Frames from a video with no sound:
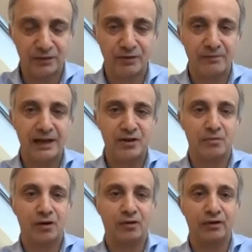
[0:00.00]
of their management
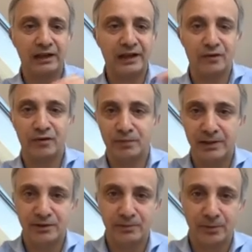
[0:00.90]
model in light of these
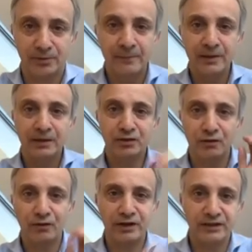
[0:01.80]
principles so
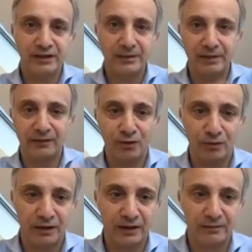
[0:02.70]
for instance let me give
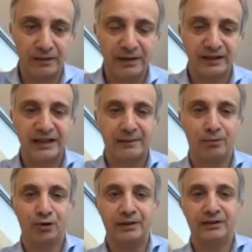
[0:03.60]
you uh, an
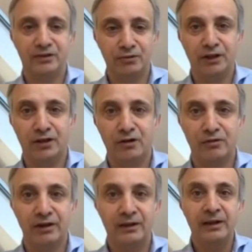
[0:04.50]
example to make this really
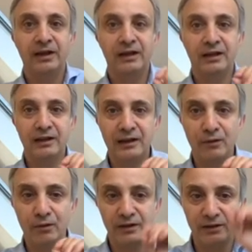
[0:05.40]
concrete uh,
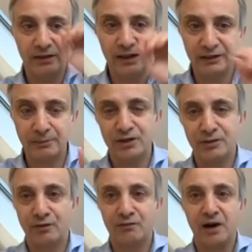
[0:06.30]
with take the
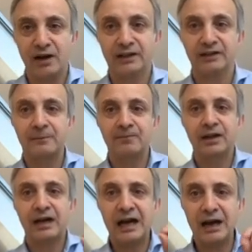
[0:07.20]
principle of markets
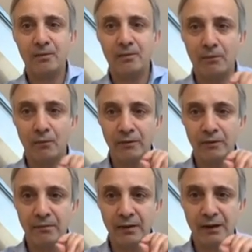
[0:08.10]
how
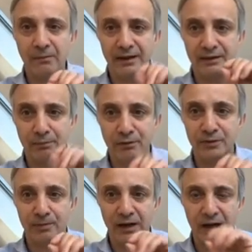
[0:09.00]
would how might the
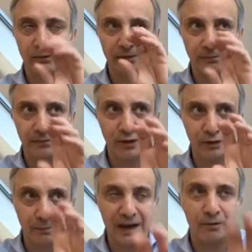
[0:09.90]
principle how the you know
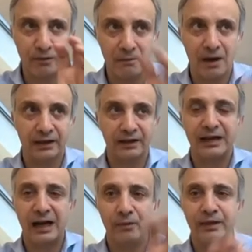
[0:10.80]
the power of markets
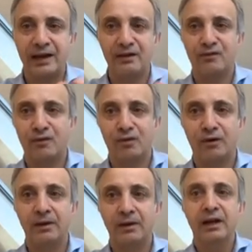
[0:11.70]
how would that
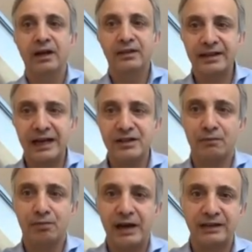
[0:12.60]
inform the kinds
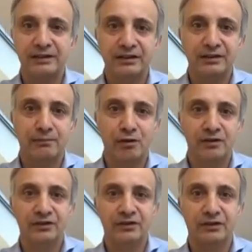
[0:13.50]
of practices and
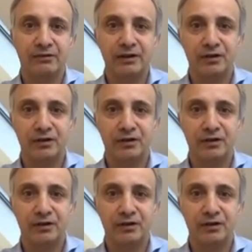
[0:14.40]
processes that run your